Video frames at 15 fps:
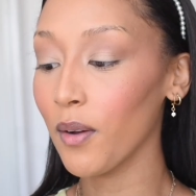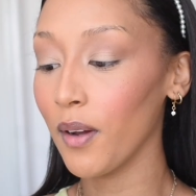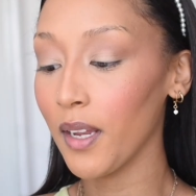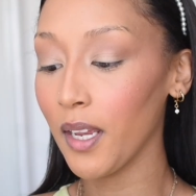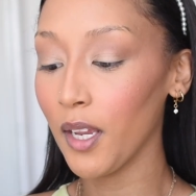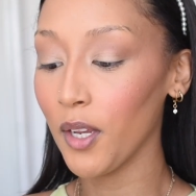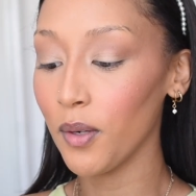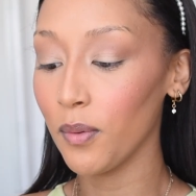
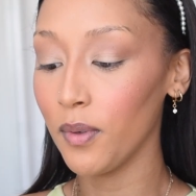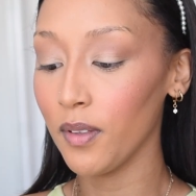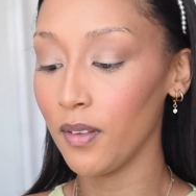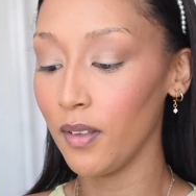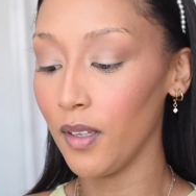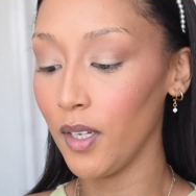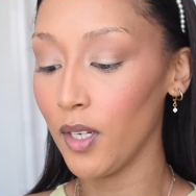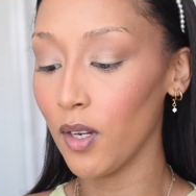going in with
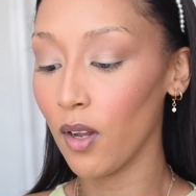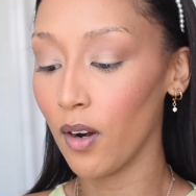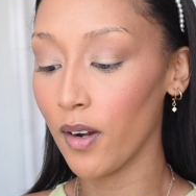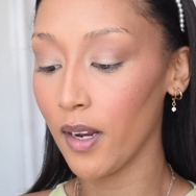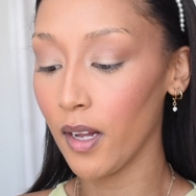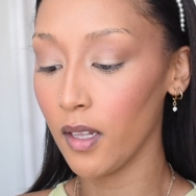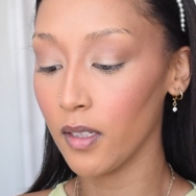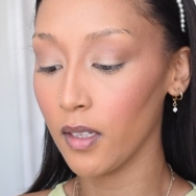the
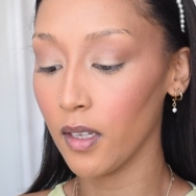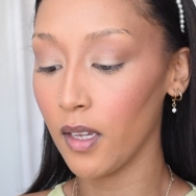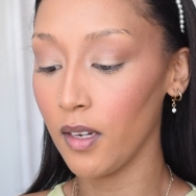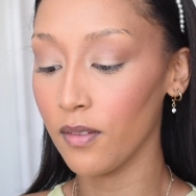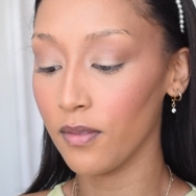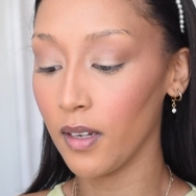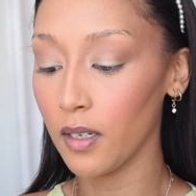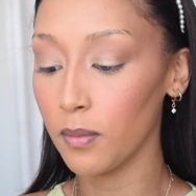L'Oreal
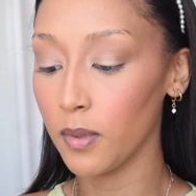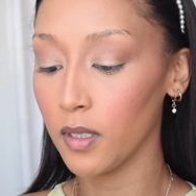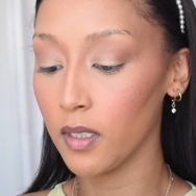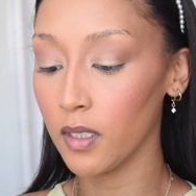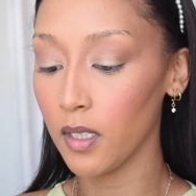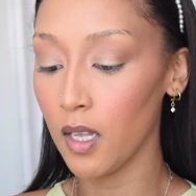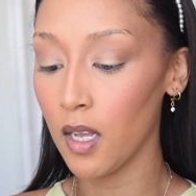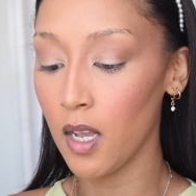
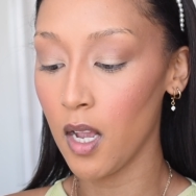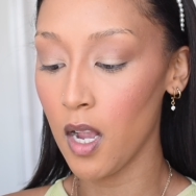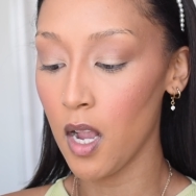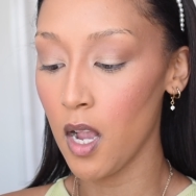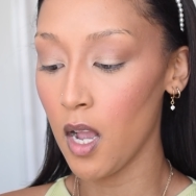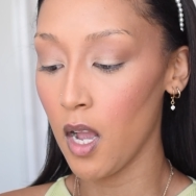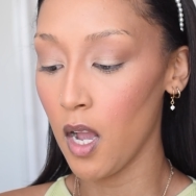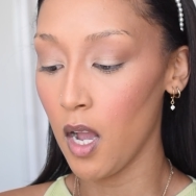Infallible
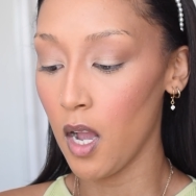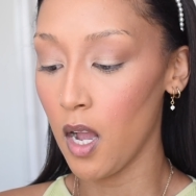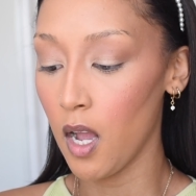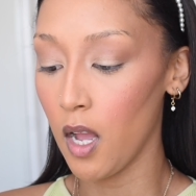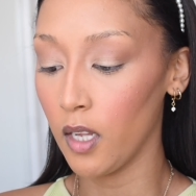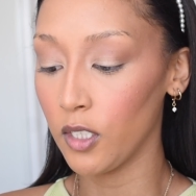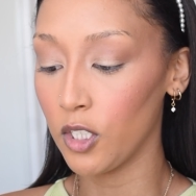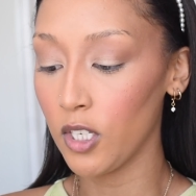
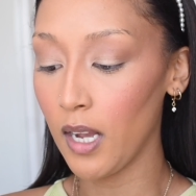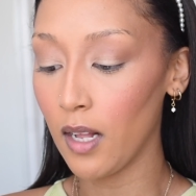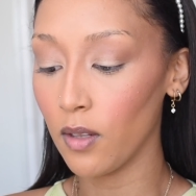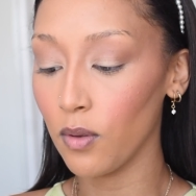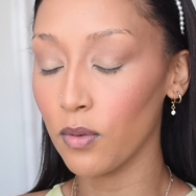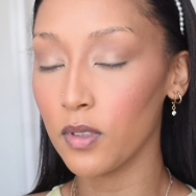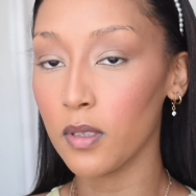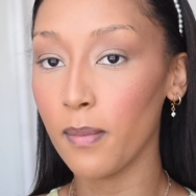
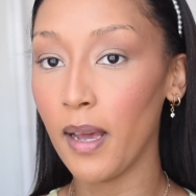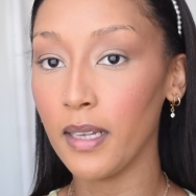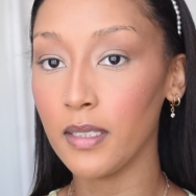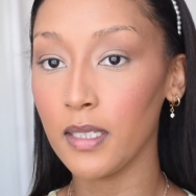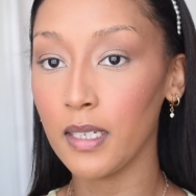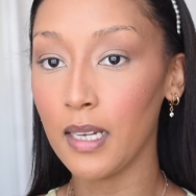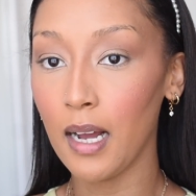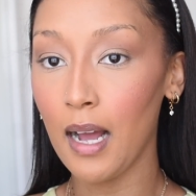Gel
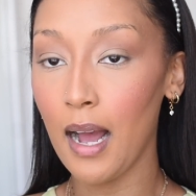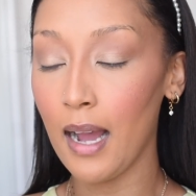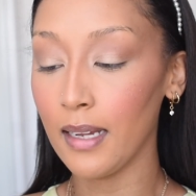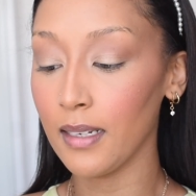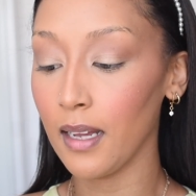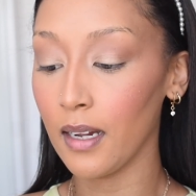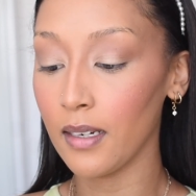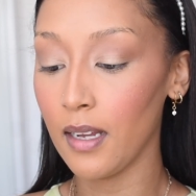Automatic
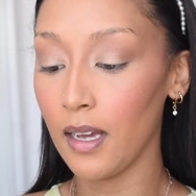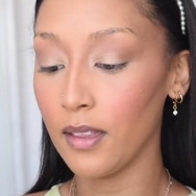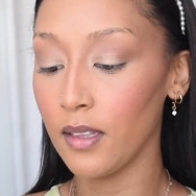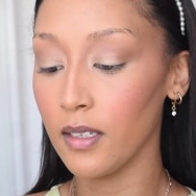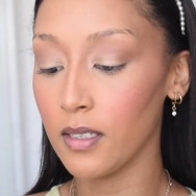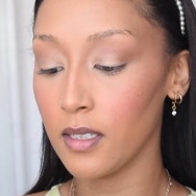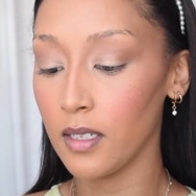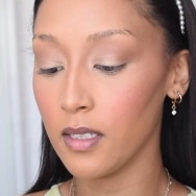Eyeliner, and
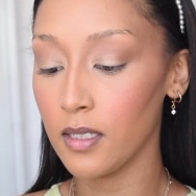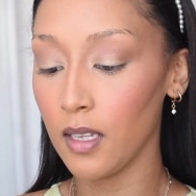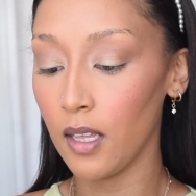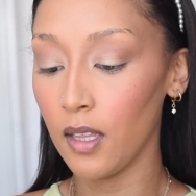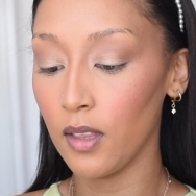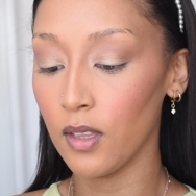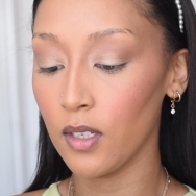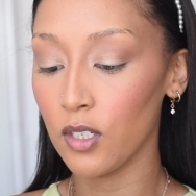this is
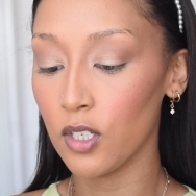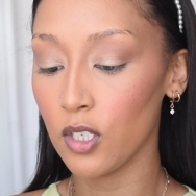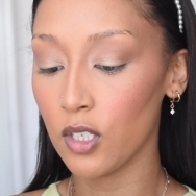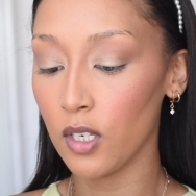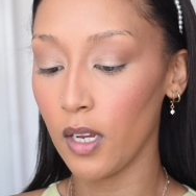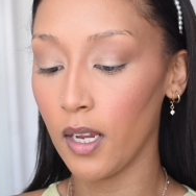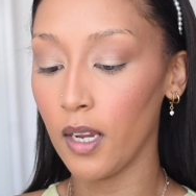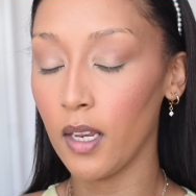in the
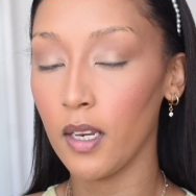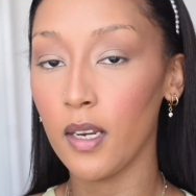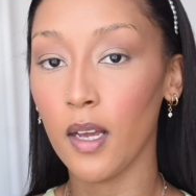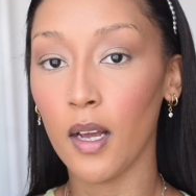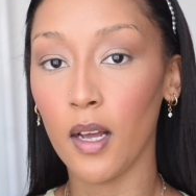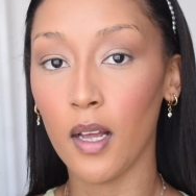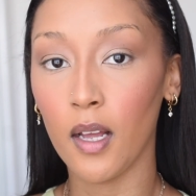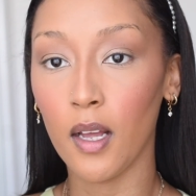shade
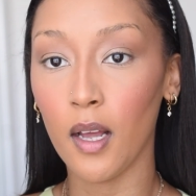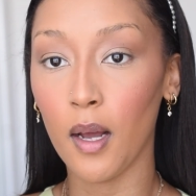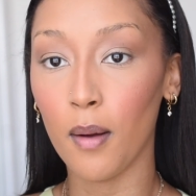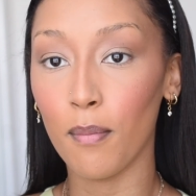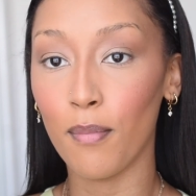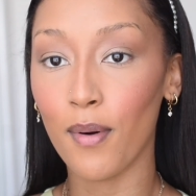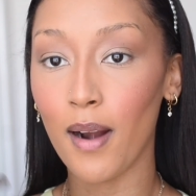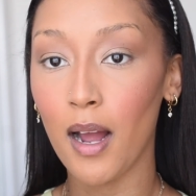
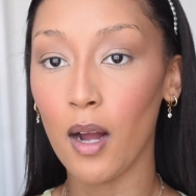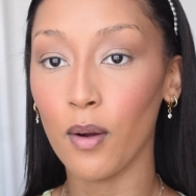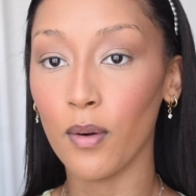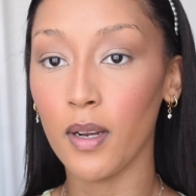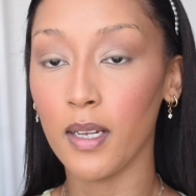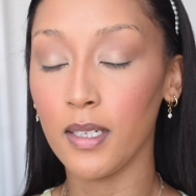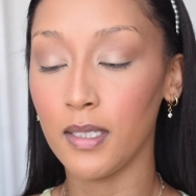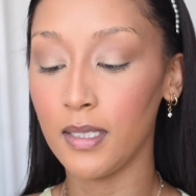
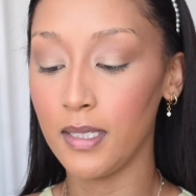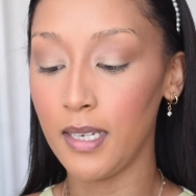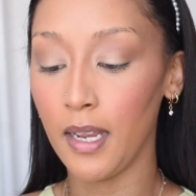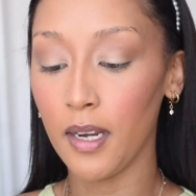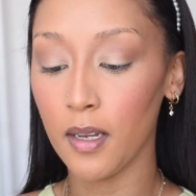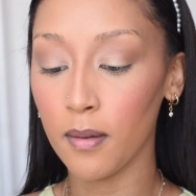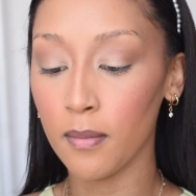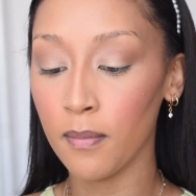Brown
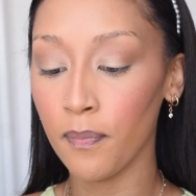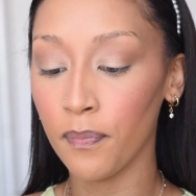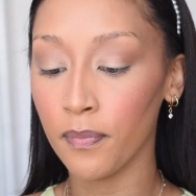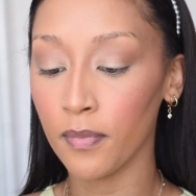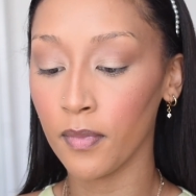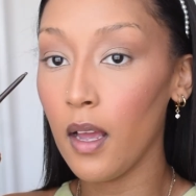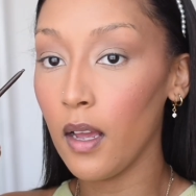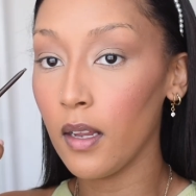Denim,
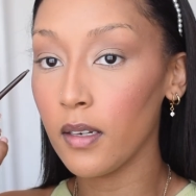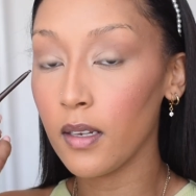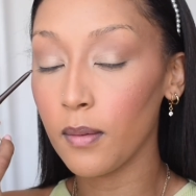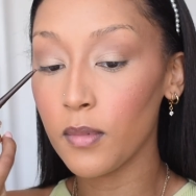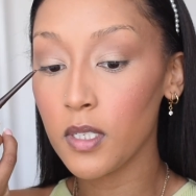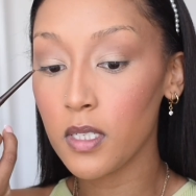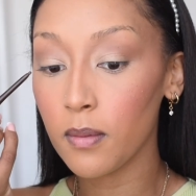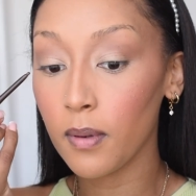and I'm
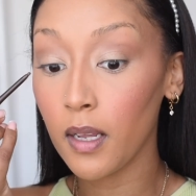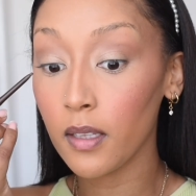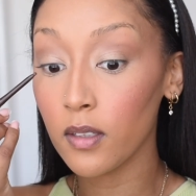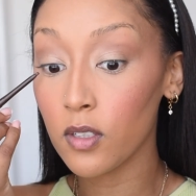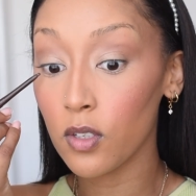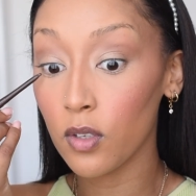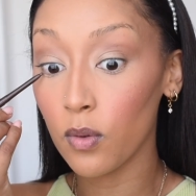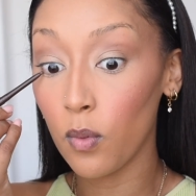just applying this to the